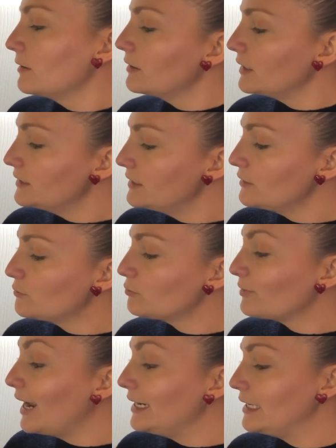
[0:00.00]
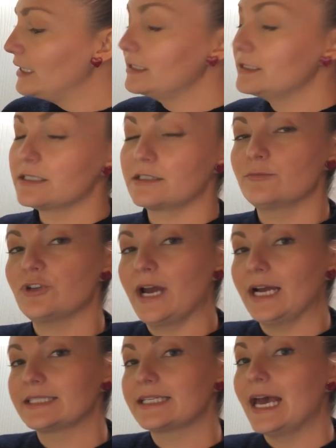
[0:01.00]
Is this ready to
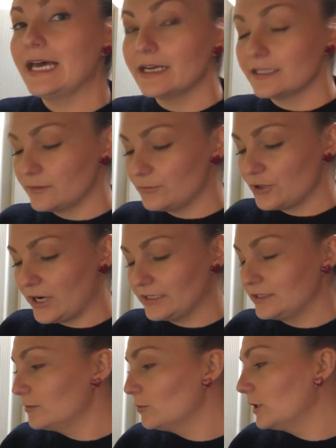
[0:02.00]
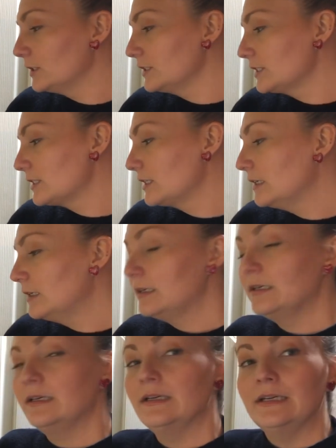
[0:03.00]
subtract? Can I subtract on the 1s?
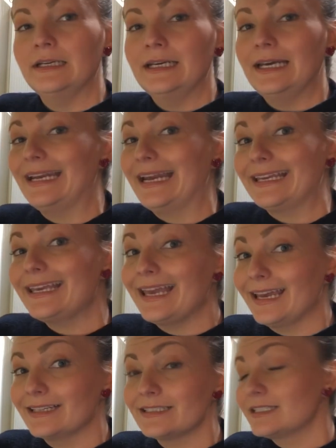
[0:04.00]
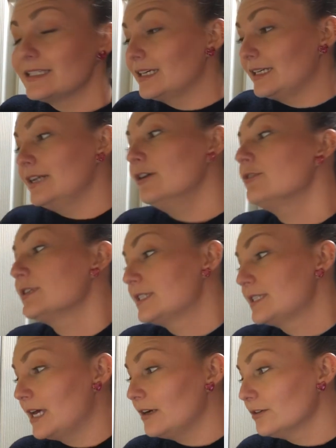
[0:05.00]
And I can't. And I noticed
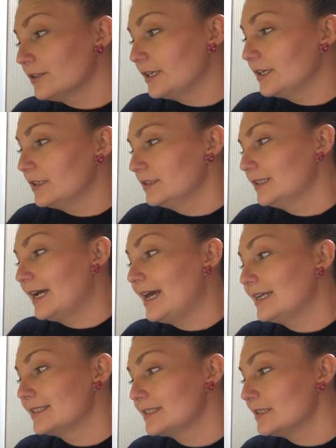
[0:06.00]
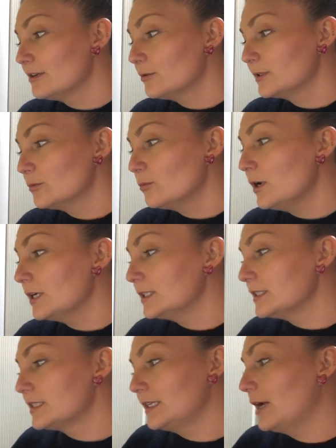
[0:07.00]
that earlier. I had a 0 in the
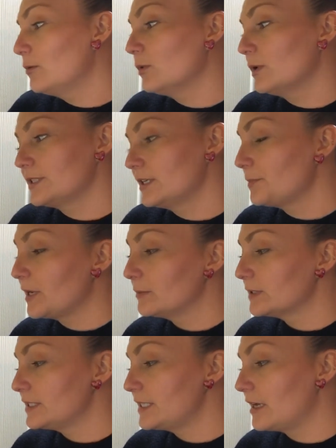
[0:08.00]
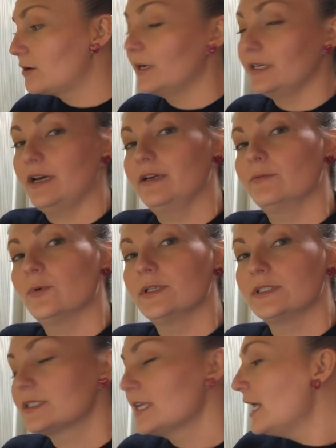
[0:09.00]
1s, and I wasn't going to be able to take away 9
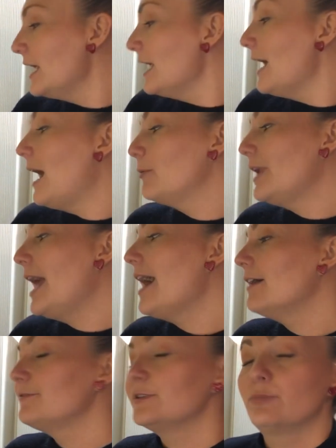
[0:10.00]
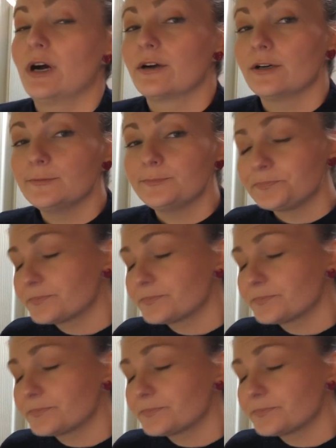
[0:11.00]
1s. I would have to borrow.